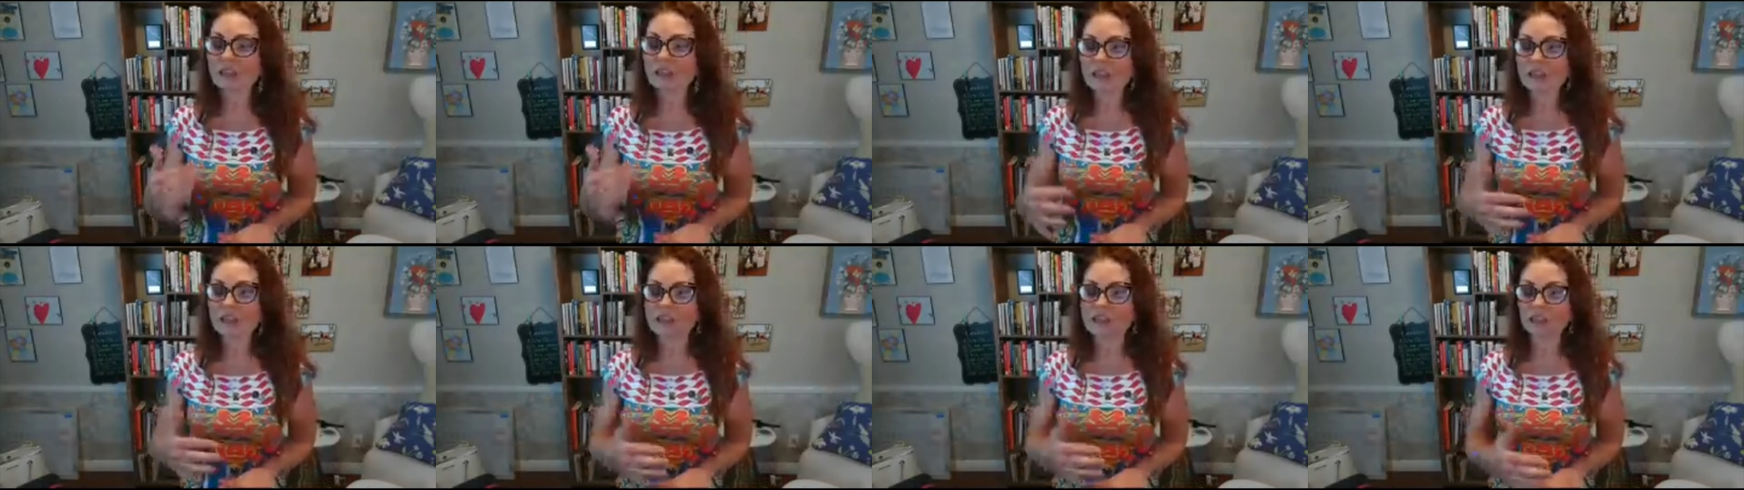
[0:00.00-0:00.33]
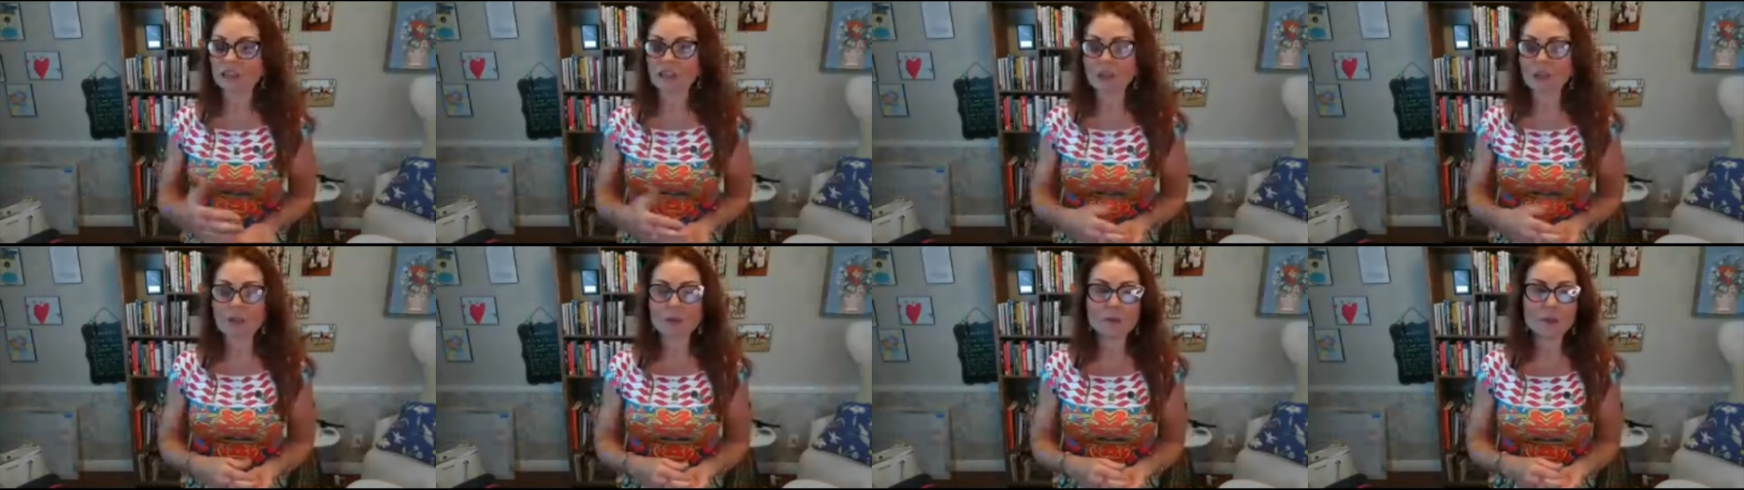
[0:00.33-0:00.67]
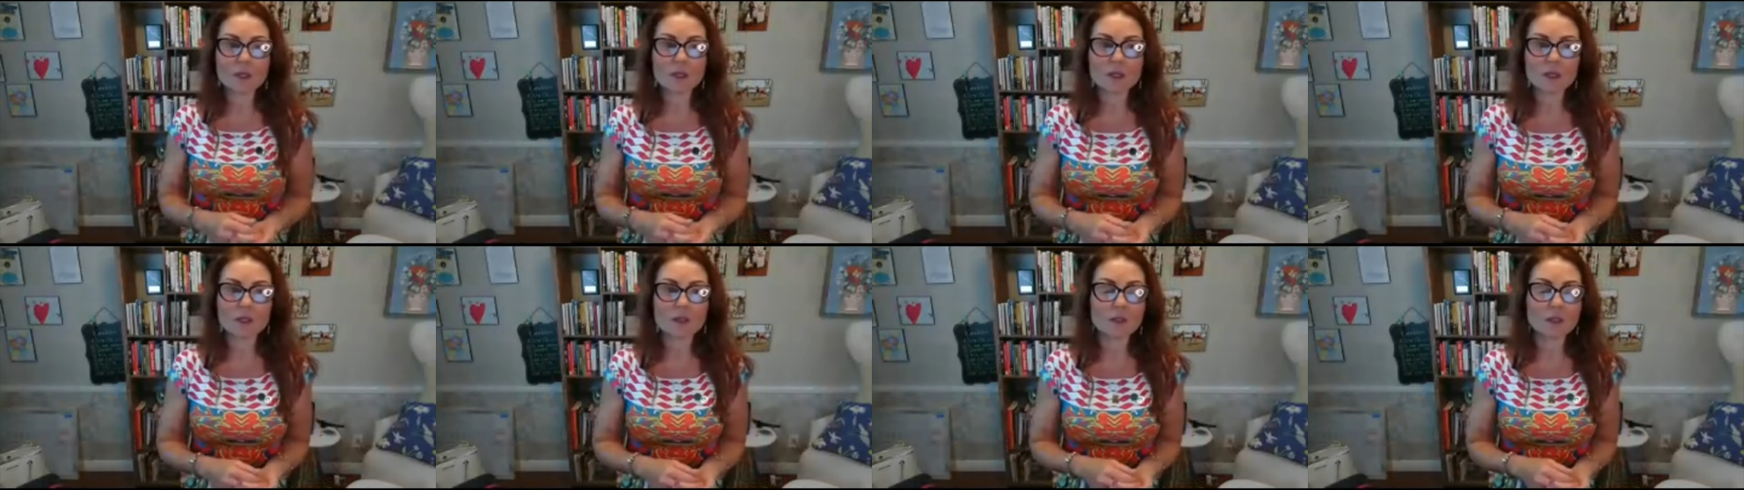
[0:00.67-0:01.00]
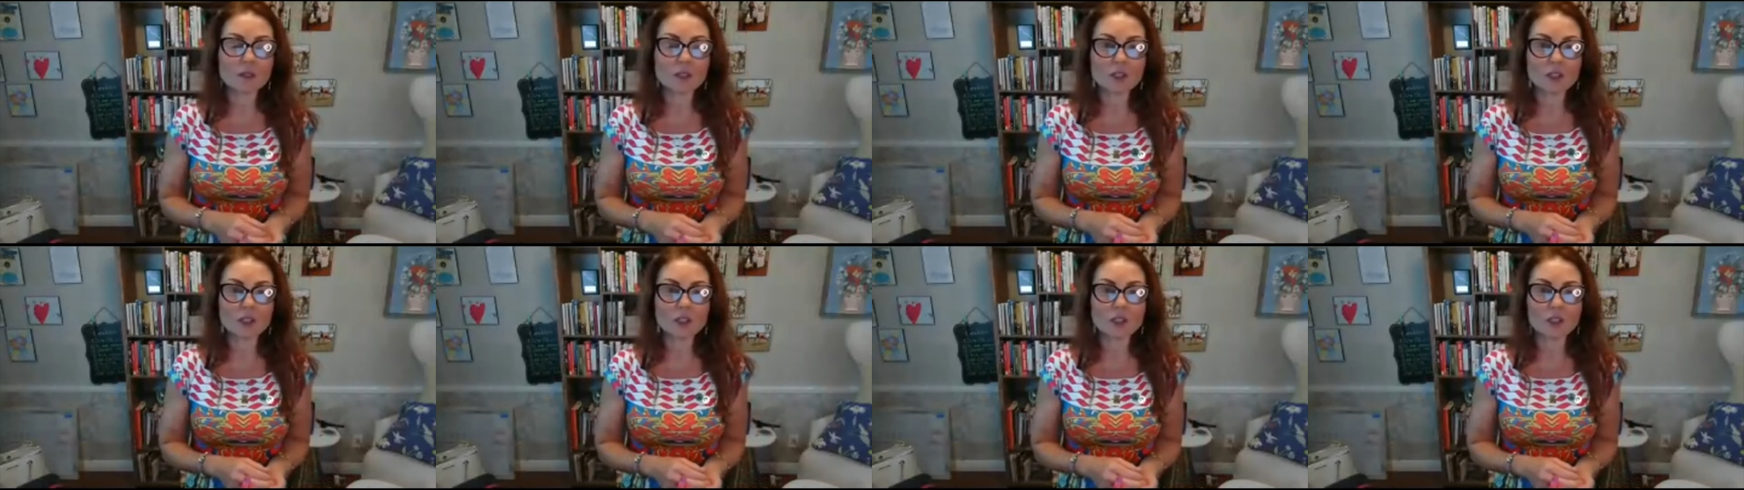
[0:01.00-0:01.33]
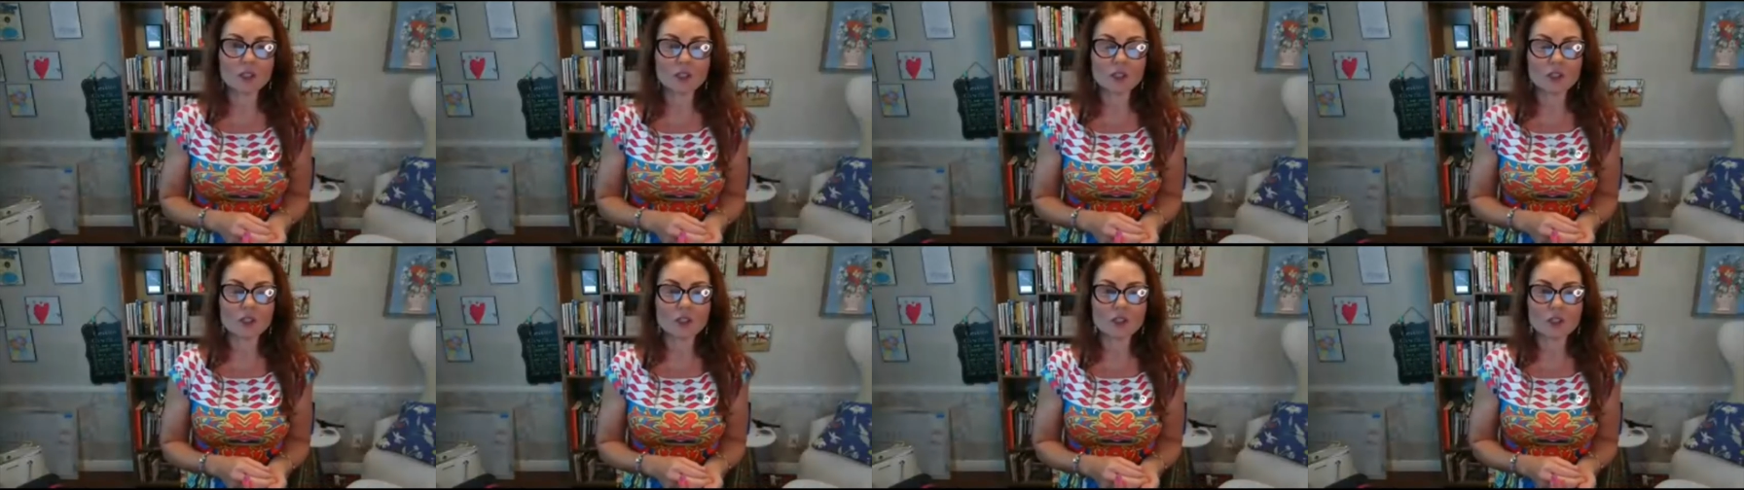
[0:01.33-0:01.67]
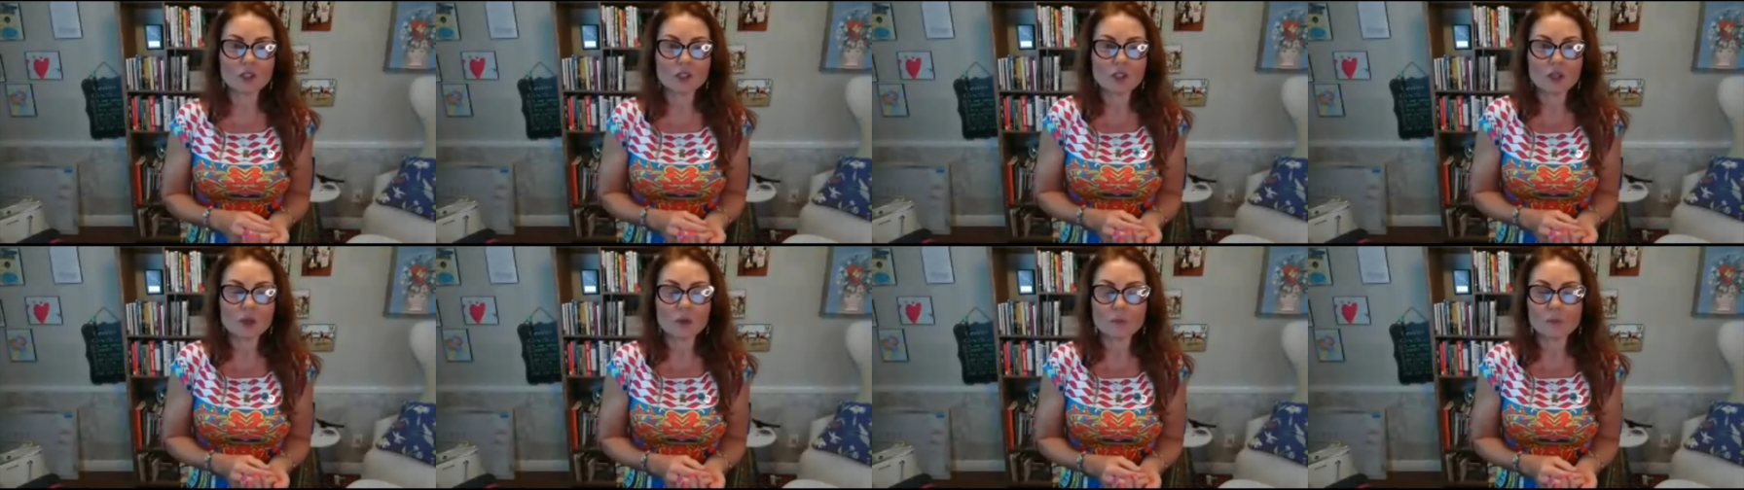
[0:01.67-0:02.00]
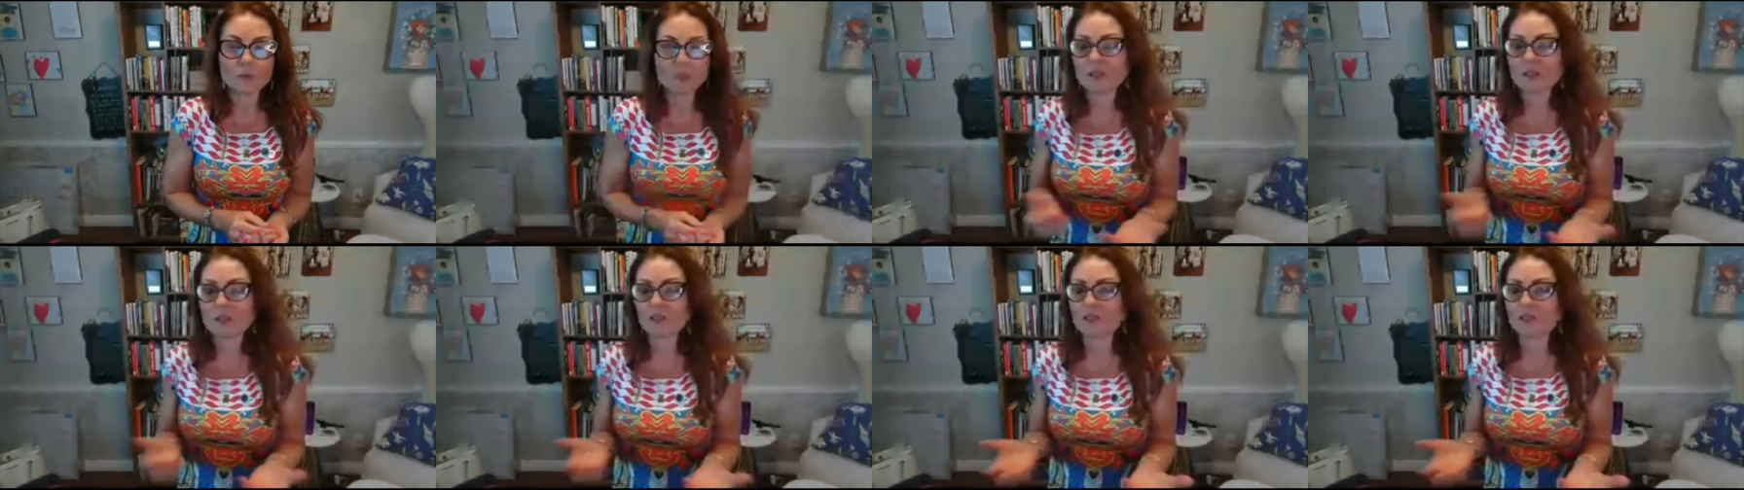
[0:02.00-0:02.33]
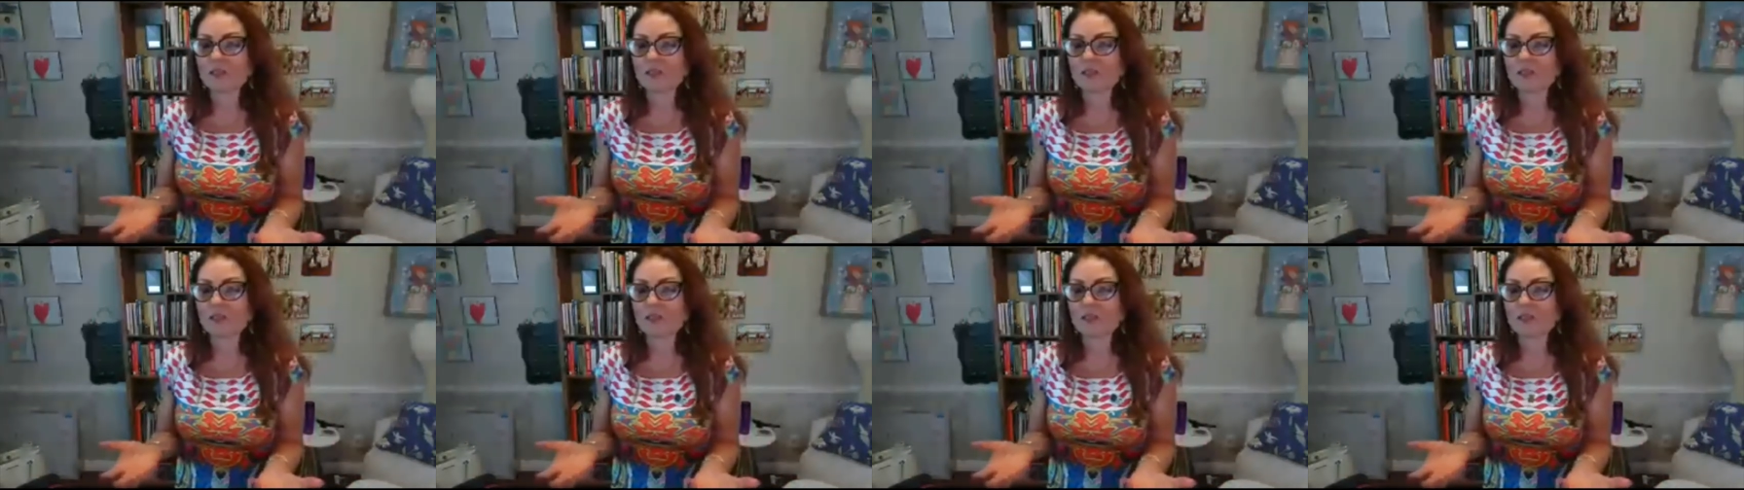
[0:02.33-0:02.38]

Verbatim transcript: anything. Maybe uh, you know,